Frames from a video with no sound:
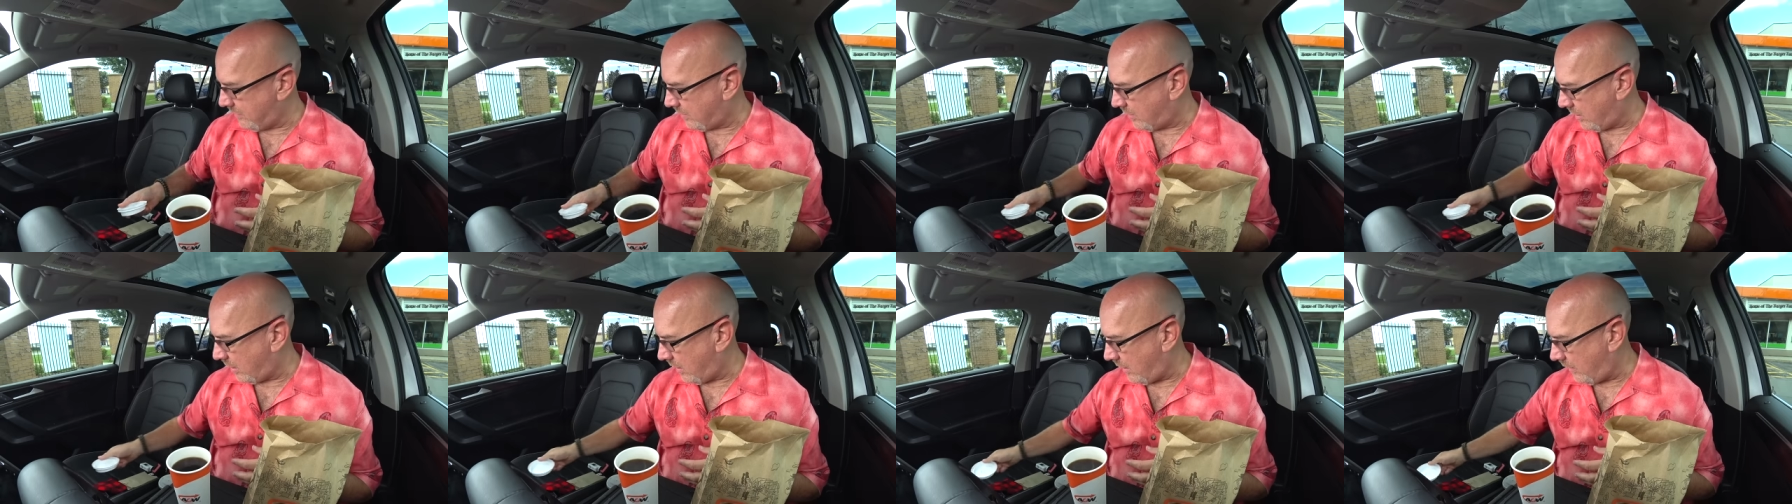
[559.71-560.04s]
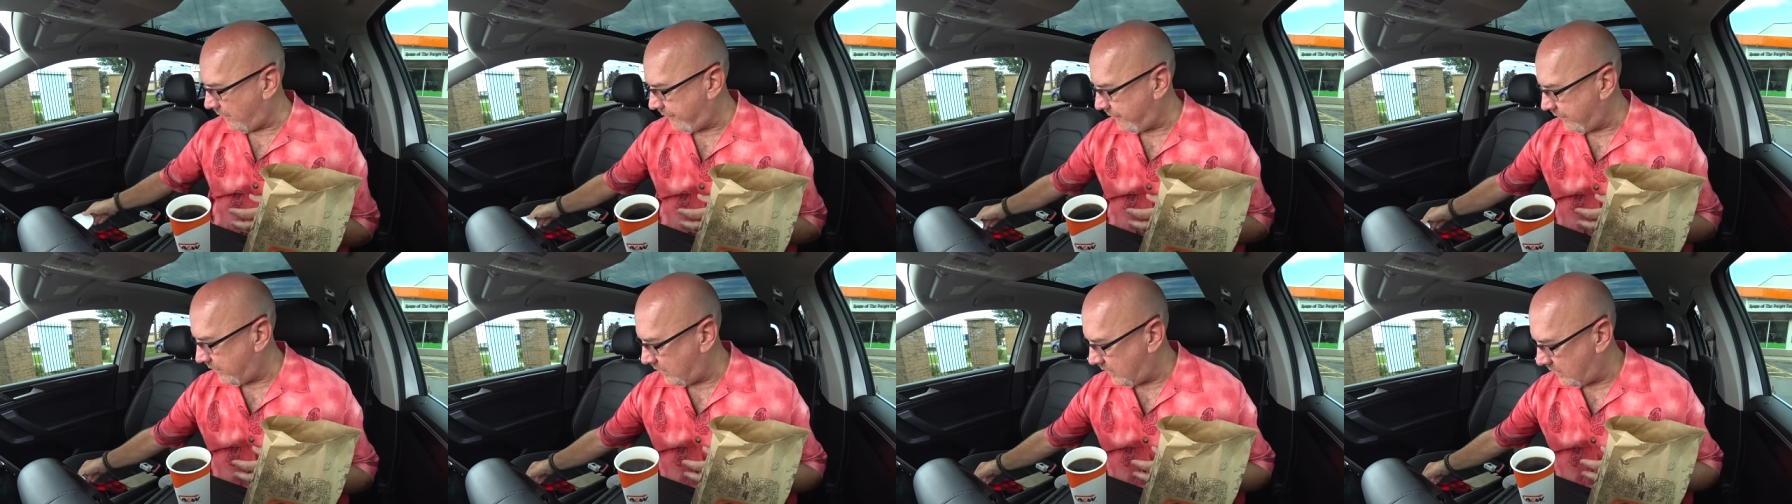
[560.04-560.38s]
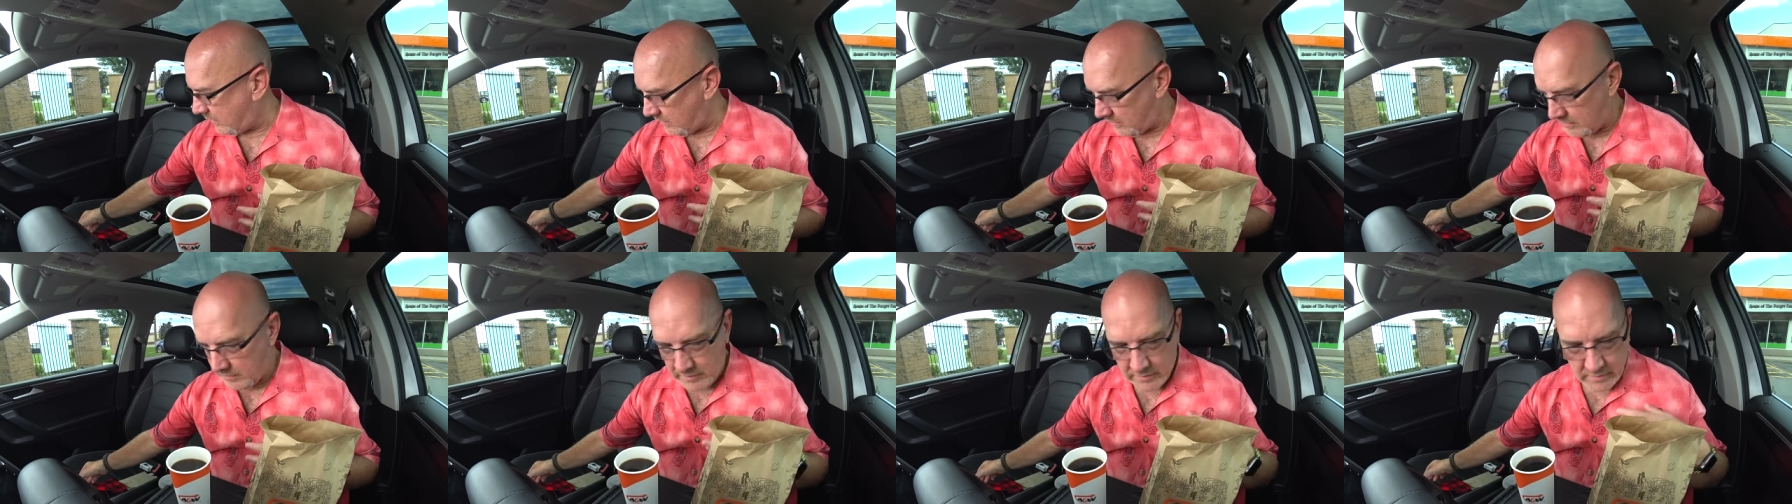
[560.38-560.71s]
coffee
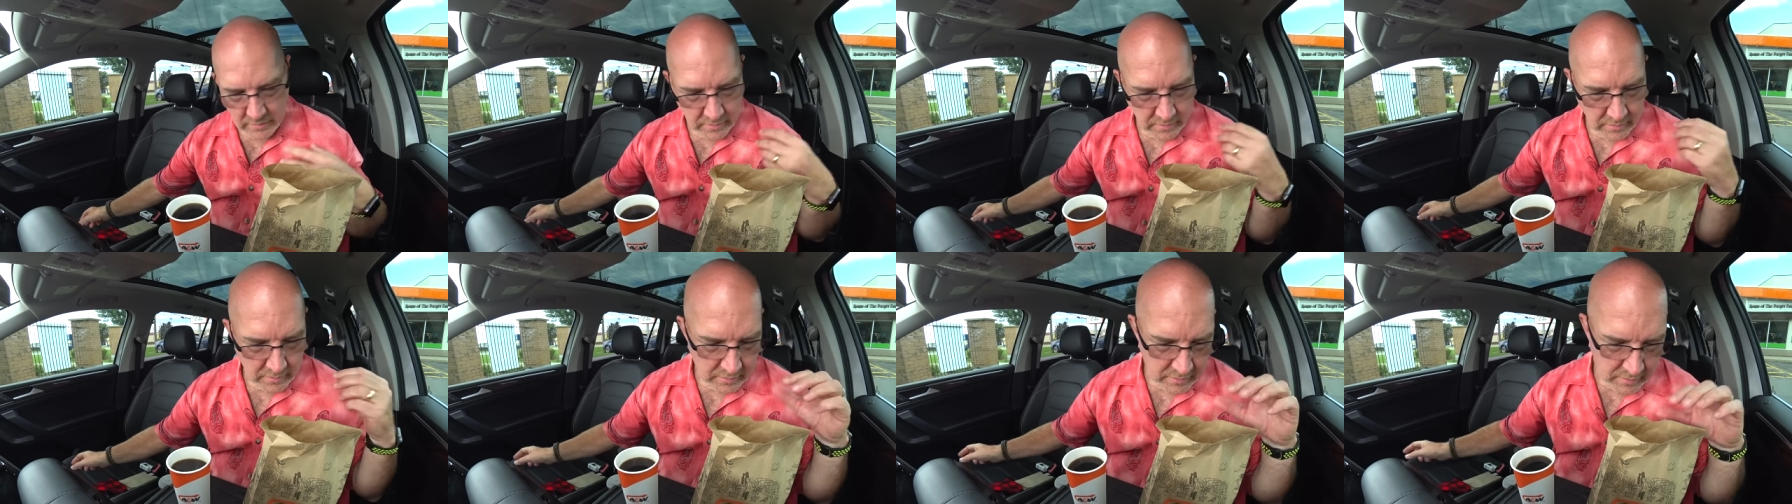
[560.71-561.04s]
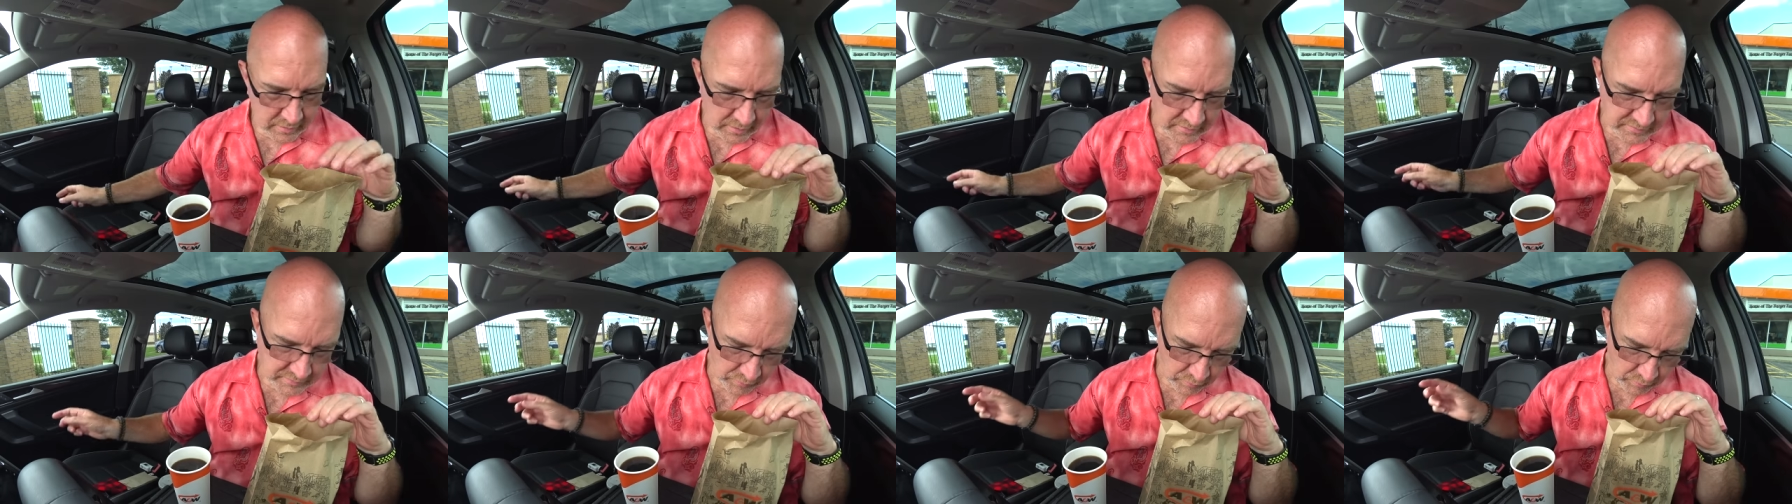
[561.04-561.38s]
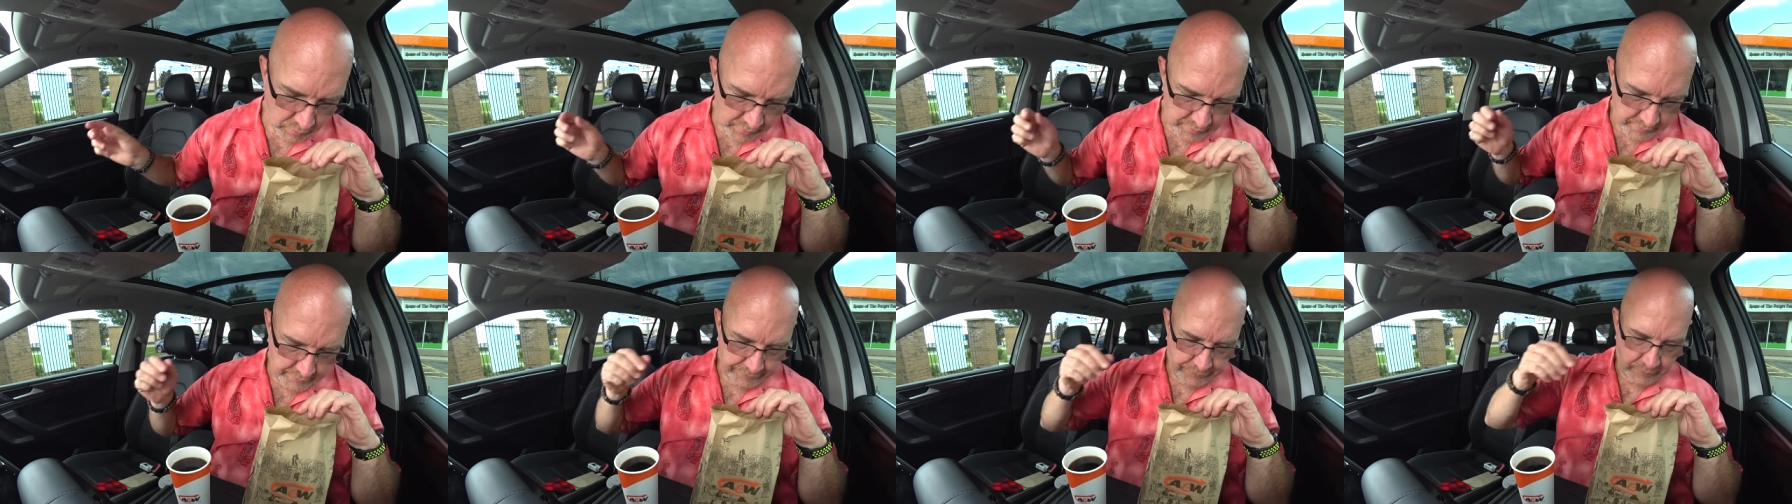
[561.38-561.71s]
is a
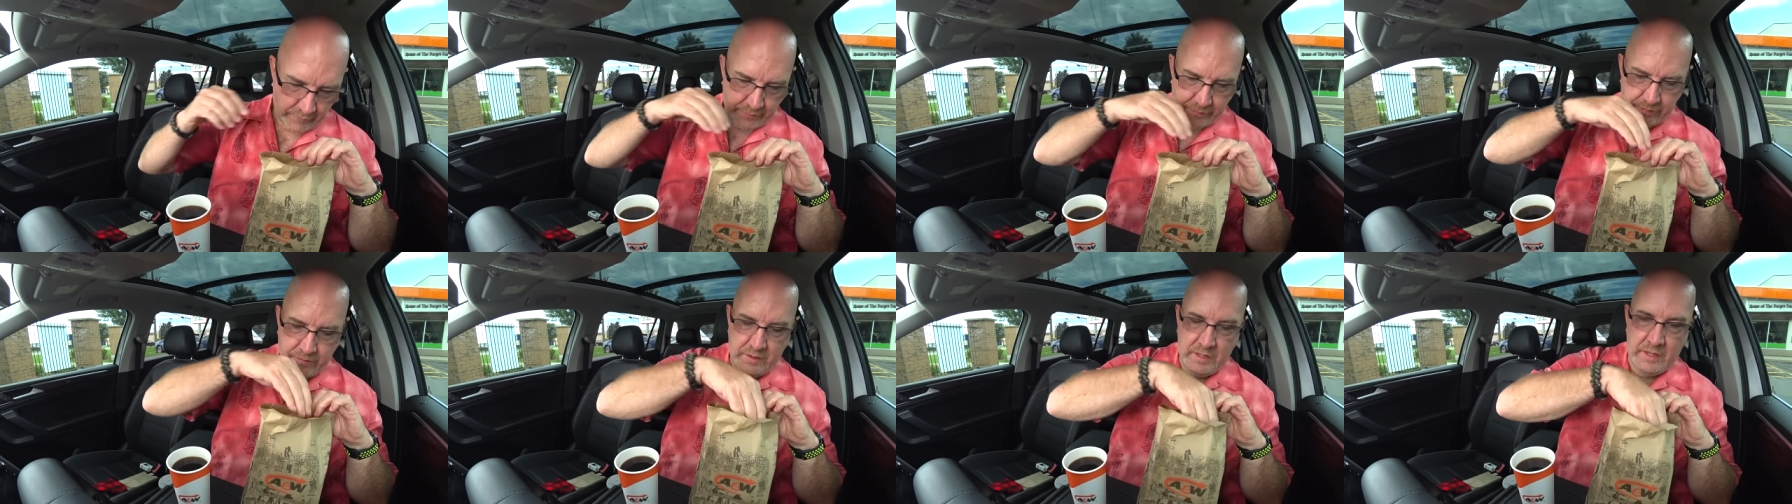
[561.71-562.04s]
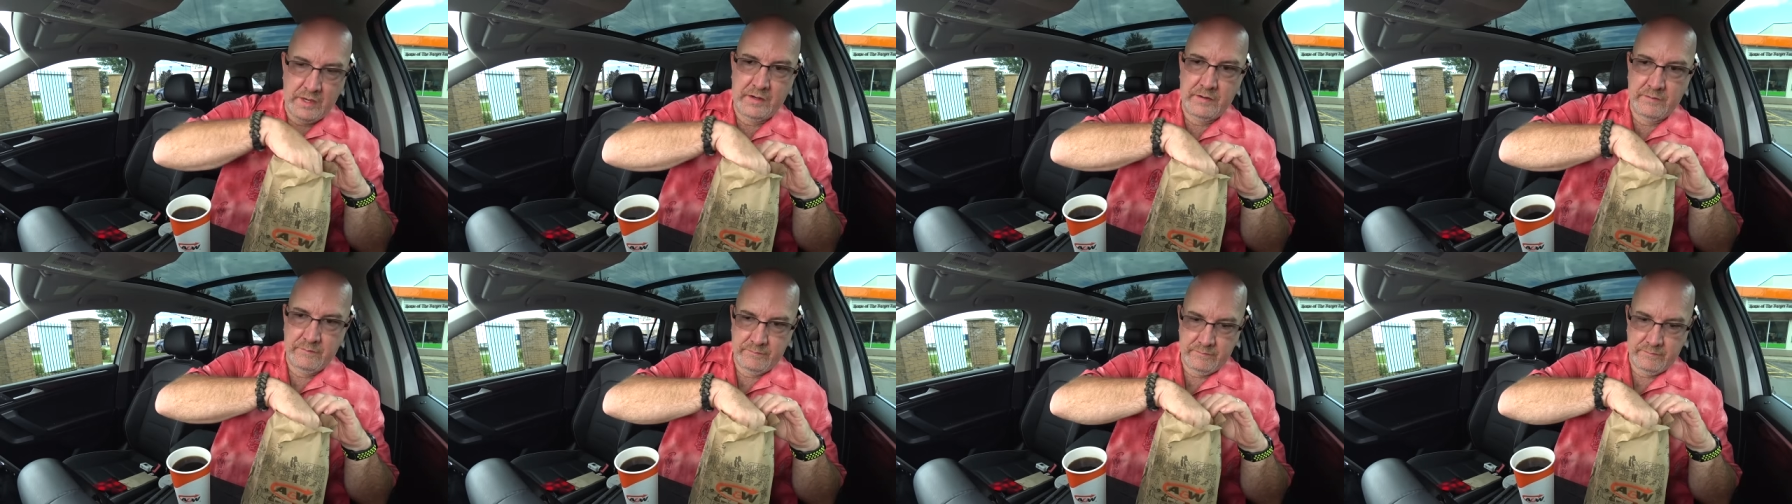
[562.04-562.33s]
wonderful thing.